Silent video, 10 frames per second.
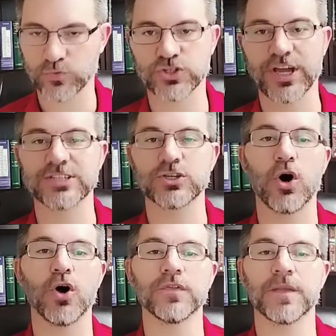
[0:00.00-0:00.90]
rejects
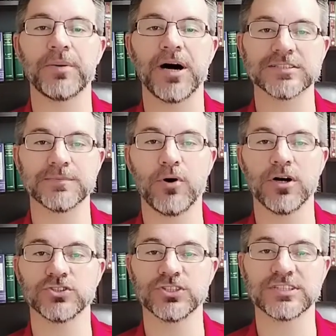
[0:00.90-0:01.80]
all that the Apostle
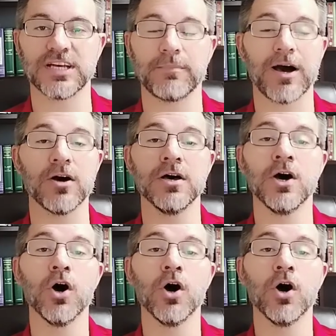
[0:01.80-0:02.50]
Paul just said about